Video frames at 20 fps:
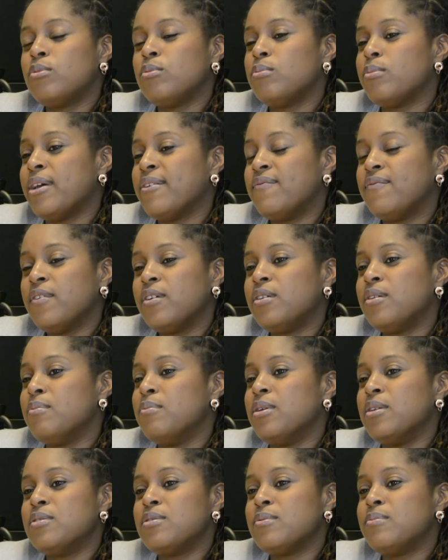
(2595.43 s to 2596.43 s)
my
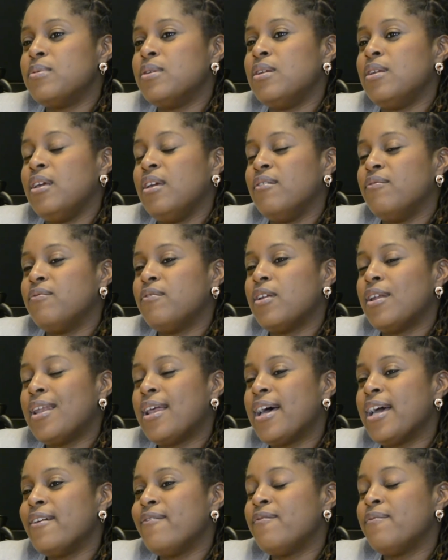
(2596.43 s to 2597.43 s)
fundamental belief for
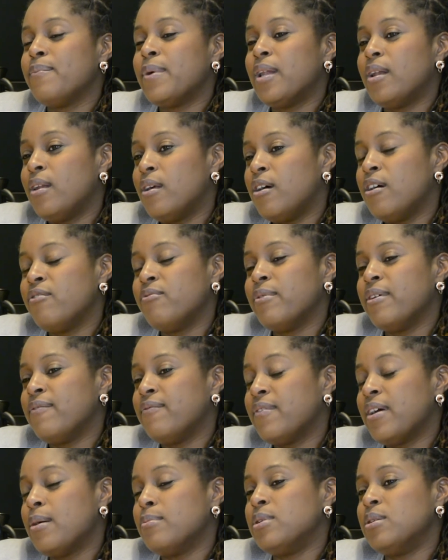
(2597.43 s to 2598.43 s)
life, my love, my
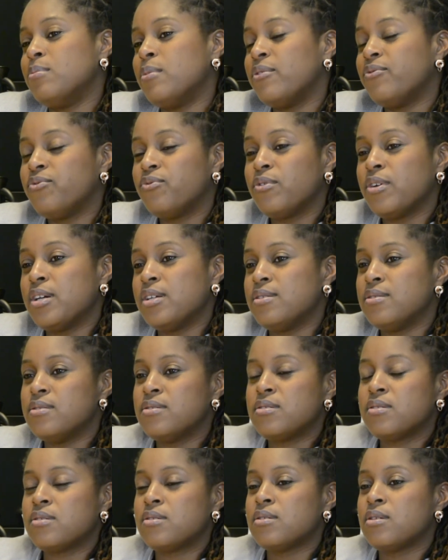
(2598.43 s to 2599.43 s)
family, my
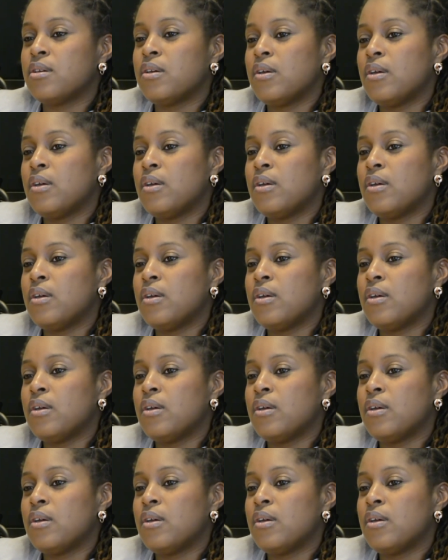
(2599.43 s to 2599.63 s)
friends.